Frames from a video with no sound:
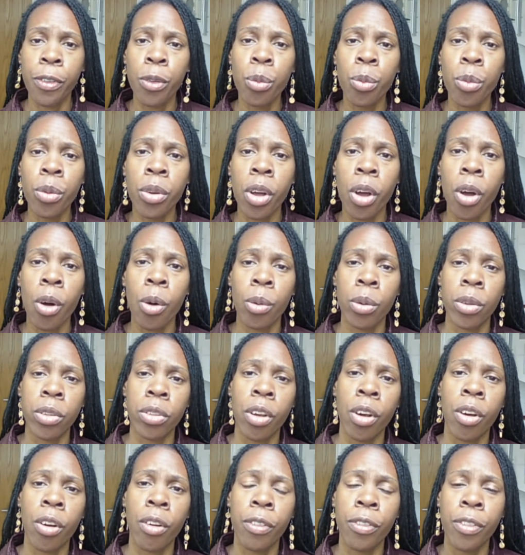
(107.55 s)
food
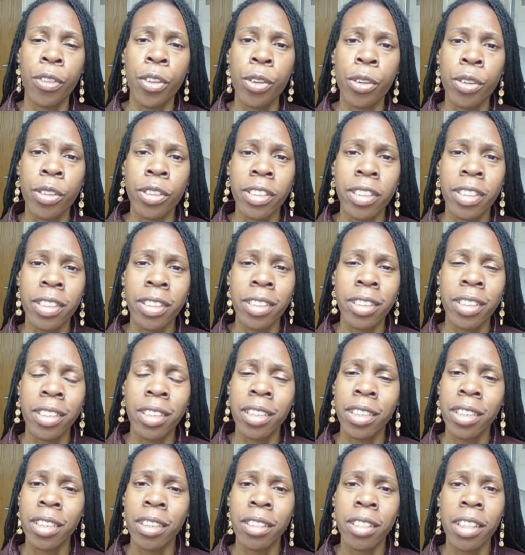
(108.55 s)
out of your
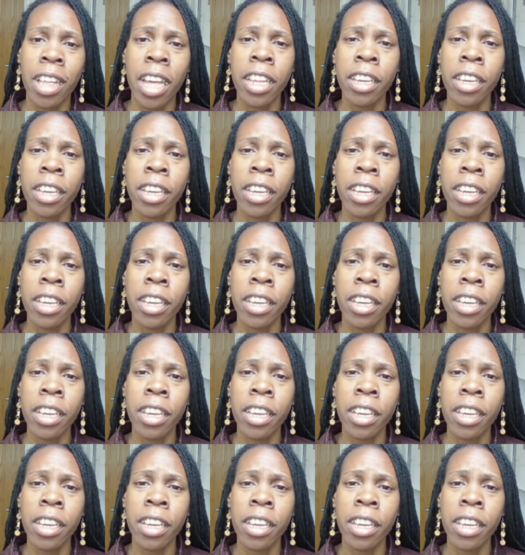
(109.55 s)
teeth.